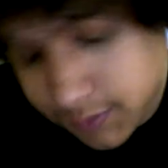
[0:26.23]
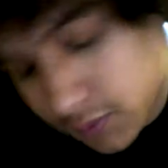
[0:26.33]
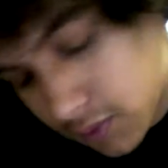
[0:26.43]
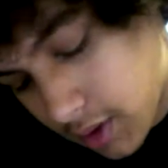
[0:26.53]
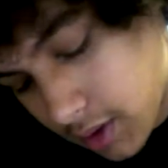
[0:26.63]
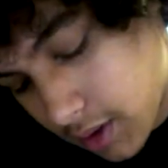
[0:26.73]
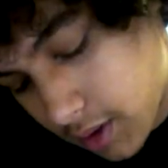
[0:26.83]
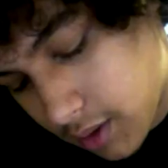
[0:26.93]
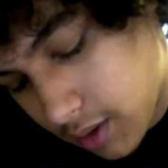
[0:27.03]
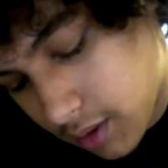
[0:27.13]

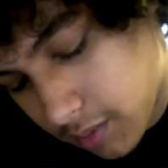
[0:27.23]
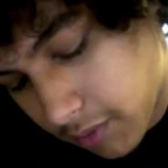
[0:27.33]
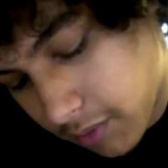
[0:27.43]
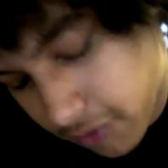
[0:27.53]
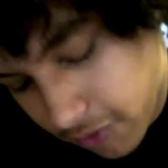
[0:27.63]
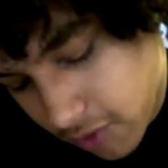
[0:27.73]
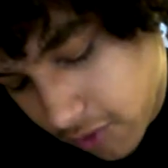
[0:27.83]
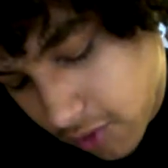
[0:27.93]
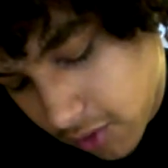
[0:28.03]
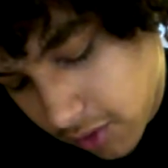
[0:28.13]
Well,
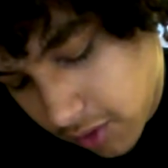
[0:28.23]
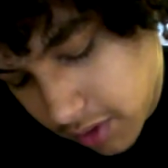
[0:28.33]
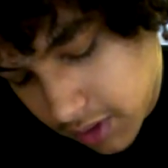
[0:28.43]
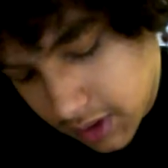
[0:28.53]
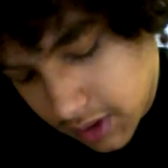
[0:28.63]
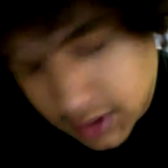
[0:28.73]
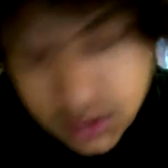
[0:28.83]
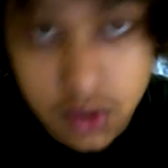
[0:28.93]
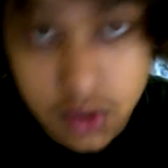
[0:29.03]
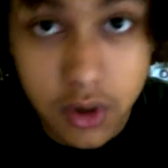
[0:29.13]
before the
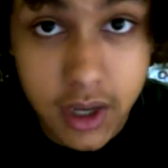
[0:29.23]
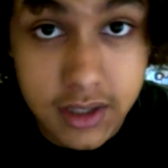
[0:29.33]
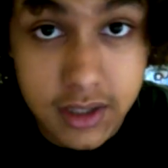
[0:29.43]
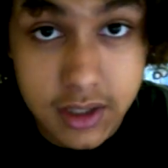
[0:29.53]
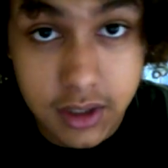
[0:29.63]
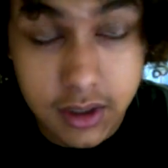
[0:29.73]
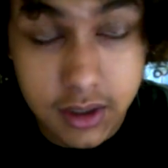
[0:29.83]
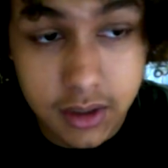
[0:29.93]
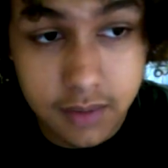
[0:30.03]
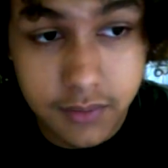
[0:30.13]
story Antigone,